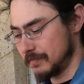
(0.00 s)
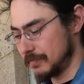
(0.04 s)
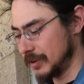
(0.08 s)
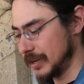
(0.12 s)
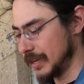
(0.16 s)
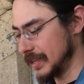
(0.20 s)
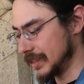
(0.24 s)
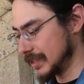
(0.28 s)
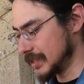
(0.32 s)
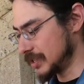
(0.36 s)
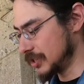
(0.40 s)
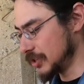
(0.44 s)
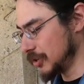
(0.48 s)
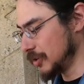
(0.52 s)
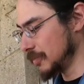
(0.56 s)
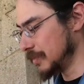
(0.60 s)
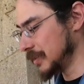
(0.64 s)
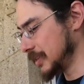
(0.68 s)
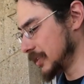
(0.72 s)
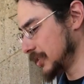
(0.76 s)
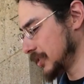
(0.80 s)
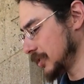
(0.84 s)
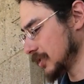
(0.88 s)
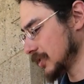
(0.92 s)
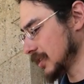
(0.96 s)
putting the tube
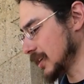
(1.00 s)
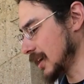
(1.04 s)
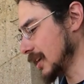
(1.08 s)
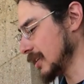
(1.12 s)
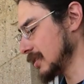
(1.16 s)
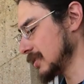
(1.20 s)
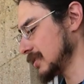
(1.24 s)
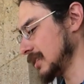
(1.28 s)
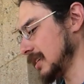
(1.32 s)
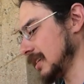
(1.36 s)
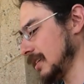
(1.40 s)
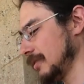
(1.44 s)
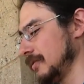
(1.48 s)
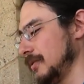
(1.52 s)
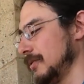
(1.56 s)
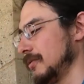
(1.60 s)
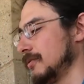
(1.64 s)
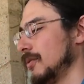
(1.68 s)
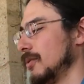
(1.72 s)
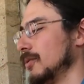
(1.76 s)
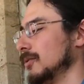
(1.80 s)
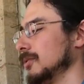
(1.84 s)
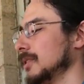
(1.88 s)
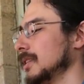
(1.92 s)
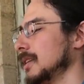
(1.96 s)
into your tire is that if you
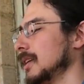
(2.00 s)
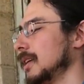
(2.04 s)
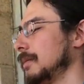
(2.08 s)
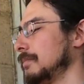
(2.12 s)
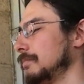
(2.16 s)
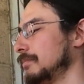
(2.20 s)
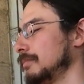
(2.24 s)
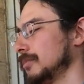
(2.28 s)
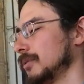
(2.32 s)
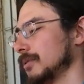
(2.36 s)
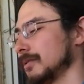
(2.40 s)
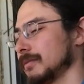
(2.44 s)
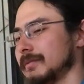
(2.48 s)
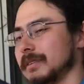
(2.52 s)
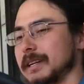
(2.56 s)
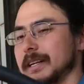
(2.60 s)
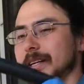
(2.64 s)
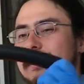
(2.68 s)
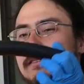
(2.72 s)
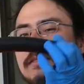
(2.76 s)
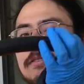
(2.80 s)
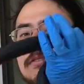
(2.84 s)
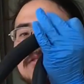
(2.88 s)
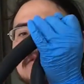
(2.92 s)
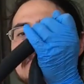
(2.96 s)
fold it up or get
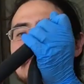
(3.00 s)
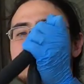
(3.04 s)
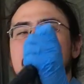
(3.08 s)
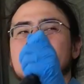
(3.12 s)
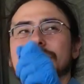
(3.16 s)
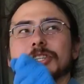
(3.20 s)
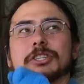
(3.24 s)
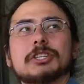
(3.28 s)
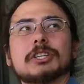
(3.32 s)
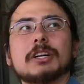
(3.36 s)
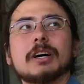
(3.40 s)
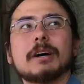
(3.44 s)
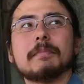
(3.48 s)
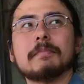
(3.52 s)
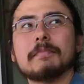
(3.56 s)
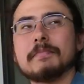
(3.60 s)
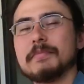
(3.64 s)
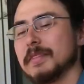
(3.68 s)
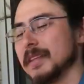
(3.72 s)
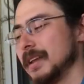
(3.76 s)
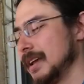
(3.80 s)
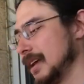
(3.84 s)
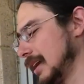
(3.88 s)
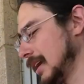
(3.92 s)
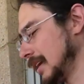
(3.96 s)
it all bunched up
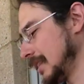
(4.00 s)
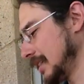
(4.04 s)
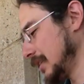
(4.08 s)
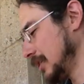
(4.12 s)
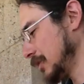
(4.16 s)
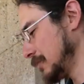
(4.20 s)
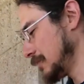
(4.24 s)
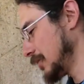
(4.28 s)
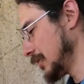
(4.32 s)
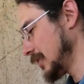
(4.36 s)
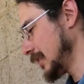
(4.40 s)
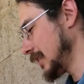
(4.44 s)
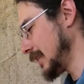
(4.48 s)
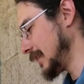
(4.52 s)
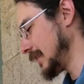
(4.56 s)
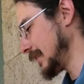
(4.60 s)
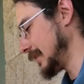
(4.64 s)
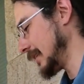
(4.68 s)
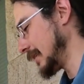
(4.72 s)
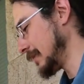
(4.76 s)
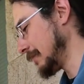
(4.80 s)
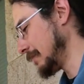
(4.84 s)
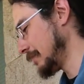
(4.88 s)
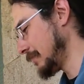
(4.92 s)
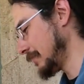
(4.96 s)
and then you put it in
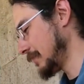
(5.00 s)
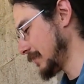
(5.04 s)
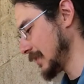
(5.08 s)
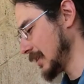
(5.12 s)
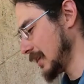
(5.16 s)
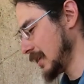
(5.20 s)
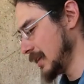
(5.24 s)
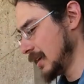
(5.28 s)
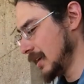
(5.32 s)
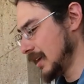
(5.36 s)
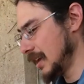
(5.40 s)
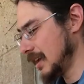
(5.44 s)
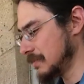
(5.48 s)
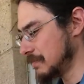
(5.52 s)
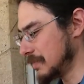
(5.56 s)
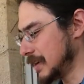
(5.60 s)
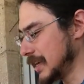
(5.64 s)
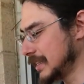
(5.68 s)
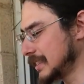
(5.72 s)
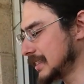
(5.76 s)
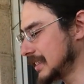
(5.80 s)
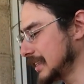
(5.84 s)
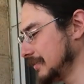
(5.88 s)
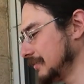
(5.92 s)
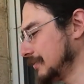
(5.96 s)
here, it
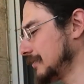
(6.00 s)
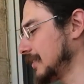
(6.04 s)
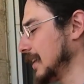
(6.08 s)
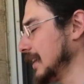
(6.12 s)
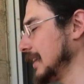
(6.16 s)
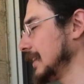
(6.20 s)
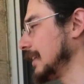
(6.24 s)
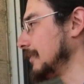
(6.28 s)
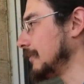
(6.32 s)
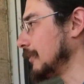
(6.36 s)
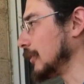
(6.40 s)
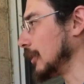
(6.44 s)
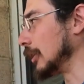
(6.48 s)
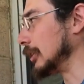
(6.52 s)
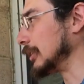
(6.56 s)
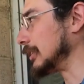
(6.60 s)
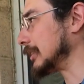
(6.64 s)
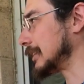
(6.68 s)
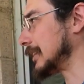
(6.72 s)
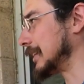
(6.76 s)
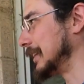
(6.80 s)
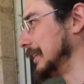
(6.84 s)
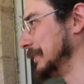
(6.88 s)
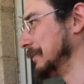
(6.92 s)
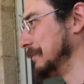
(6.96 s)
might seem fine at
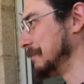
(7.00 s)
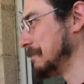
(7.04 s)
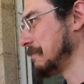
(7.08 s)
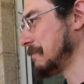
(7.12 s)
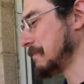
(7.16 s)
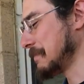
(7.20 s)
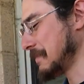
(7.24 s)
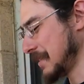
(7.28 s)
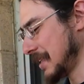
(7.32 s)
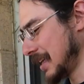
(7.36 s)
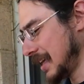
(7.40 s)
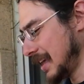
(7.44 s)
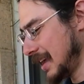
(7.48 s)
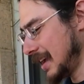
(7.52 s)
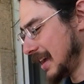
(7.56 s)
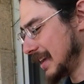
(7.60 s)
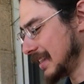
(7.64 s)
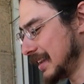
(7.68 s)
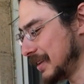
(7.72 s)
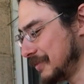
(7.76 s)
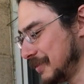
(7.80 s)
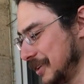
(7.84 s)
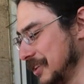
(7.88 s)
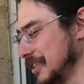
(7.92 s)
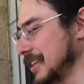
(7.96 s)
first.
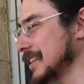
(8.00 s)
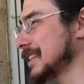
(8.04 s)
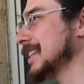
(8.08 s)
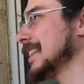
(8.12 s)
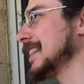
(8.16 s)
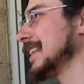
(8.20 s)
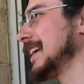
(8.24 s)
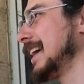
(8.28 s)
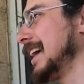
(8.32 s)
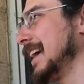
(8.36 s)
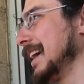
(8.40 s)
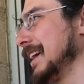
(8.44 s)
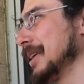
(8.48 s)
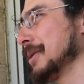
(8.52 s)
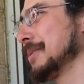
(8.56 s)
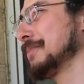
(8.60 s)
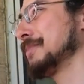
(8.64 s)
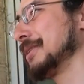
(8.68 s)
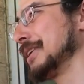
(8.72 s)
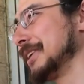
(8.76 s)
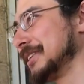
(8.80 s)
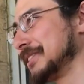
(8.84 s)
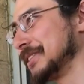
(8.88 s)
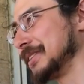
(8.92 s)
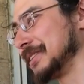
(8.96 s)
And then when you get to the higher
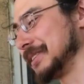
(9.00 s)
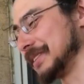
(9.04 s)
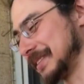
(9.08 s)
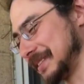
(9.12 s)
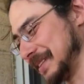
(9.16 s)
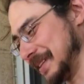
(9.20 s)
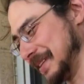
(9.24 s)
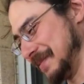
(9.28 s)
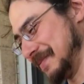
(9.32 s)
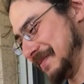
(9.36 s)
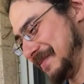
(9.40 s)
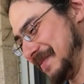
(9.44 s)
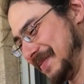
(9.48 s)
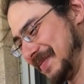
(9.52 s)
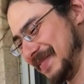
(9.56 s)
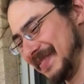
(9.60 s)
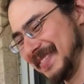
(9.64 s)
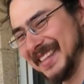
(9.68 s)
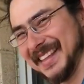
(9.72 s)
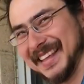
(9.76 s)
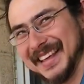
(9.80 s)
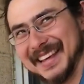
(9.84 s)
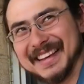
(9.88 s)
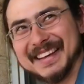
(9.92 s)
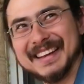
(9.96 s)
pressures,
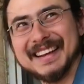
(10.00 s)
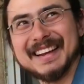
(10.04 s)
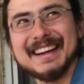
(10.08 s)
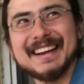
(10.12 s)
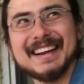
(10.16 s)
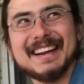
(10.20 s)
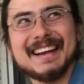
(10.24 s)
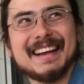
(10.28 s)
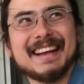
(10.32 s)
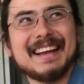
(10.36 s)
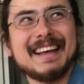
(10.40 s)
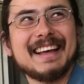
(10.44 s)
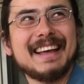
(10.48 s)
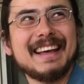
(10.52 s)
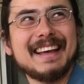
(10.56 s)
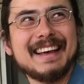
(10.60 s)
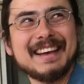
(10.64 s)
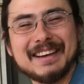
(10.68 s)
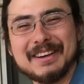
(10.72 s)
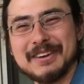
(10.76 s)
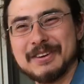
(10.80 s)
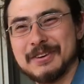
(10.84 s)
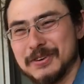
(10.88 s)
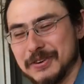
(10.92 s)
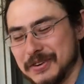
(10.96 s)

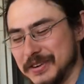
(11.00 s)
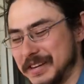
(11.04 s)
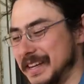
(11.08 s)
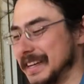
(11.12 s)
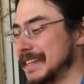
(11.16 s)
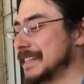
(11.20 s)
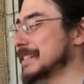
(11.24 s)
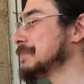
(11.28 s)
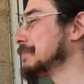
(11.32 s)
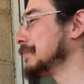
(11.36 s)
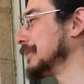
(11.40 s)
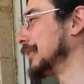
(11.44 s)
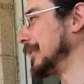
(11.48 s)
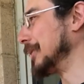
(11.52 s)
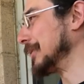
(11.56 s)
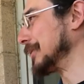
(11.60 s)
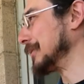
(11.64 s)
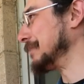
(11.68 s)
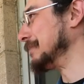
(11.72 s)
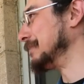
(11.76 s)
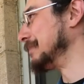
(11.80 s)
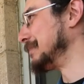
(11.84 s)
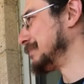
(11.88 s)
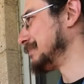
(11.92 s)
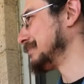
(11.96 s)
it could explode.
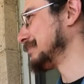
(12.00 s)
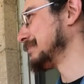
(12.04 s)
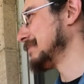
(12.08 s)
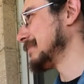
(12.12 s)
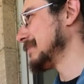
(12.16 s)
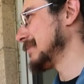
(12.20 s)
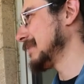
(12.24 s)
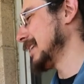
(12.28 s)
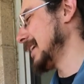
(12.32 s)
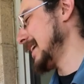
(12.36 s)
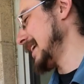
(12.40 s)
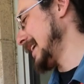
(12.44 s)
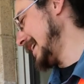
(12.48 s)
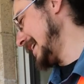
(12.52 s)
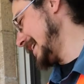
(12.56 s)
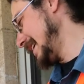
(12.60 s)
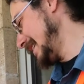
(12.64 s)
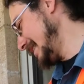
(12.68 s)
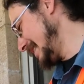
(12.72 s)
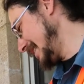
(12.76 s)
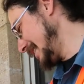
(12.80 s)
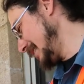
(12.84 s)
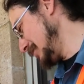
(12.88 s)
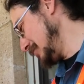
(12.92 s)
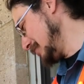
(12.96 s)

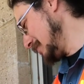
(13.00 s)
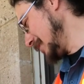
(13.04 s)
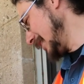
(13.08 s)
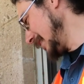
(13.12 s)
And then you